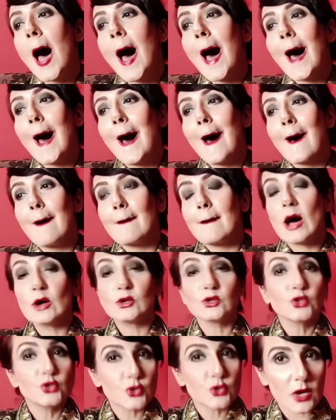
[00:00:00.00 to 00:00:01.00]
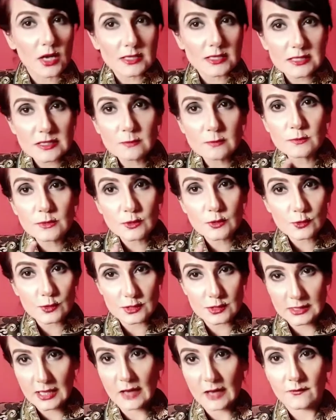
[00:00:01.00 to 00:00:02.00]
How to
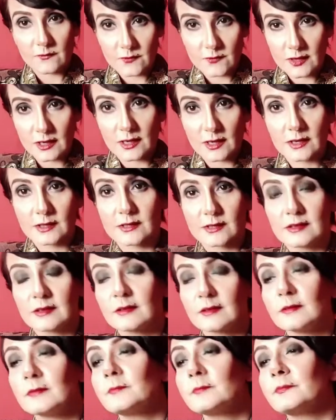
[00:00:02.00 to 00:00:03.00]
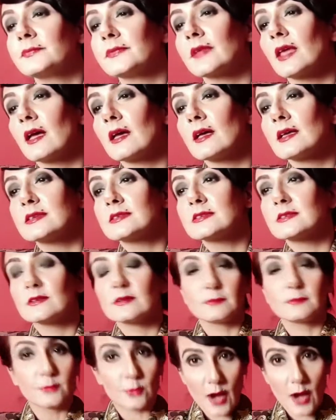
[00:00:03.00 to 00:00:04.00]
transmute that fear, you know.
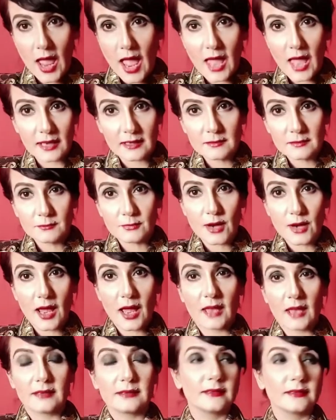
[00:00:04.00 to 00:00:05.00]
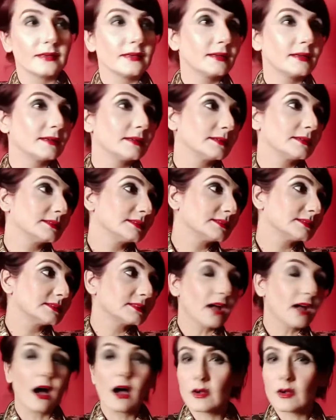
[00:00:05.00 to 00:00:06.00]
So Bran
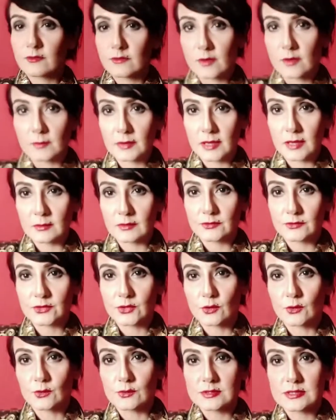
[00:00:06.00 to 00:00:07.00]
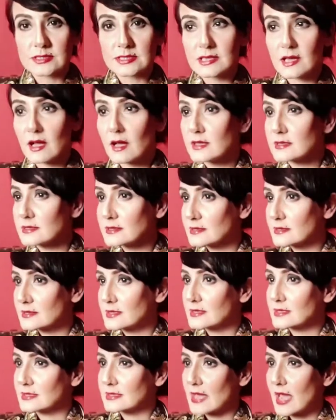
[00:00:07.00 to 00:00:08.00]
Stark from Game of Thrones, he asks
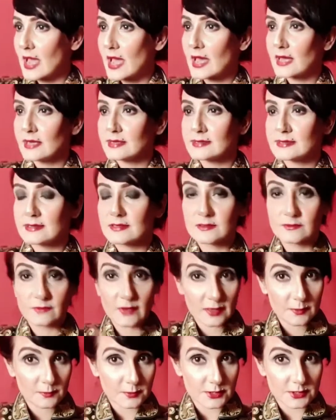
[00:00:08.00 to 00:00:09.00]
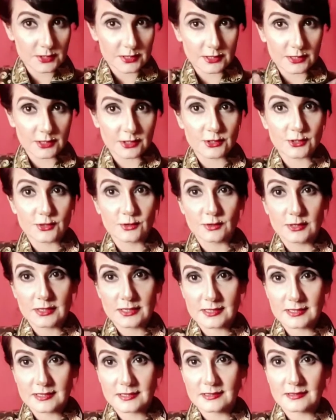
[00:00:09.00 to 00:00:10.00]
his dad, it's very pertinent to
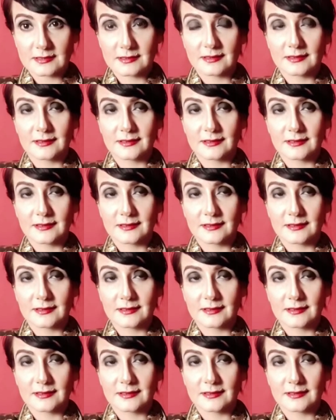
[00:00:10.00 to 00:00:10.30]
this